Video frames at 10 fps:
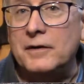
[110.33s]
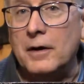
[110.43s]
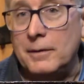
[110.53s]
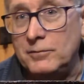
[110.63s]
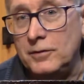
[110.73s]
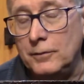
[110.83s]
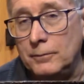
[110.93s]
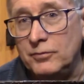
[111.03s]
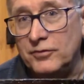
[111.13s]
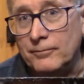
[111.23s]
type
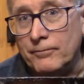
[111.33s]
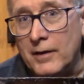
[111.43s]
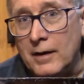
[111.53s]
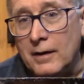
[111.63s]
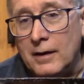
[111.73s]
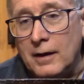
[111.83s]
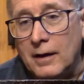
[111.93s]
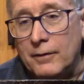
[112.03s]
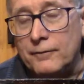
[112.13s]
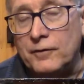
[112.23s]
tubes
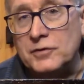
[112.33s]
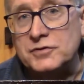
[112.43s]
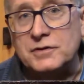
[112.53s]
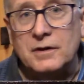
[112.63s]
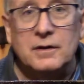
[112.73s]
uh, the first